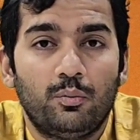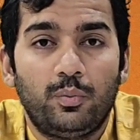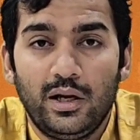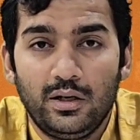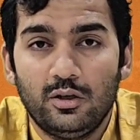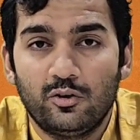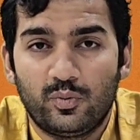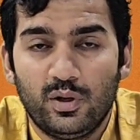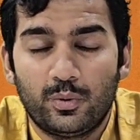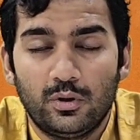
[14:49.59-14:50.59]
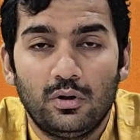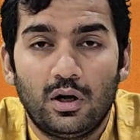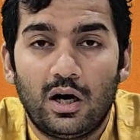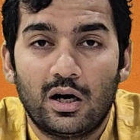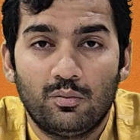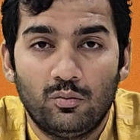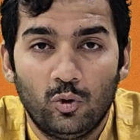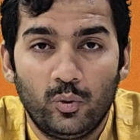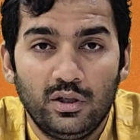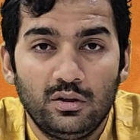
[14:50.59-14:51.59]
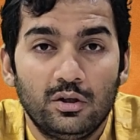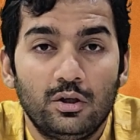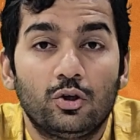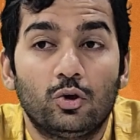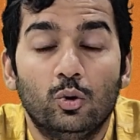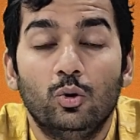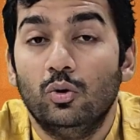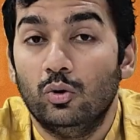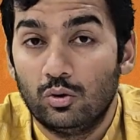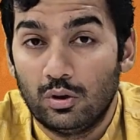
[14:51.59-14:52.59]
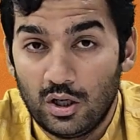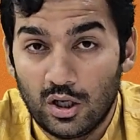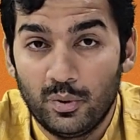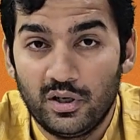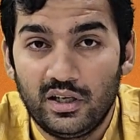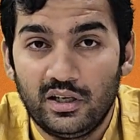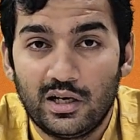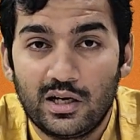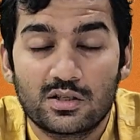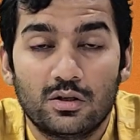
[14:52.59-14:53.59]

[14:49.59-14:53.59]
plenty of people are moving to urban areas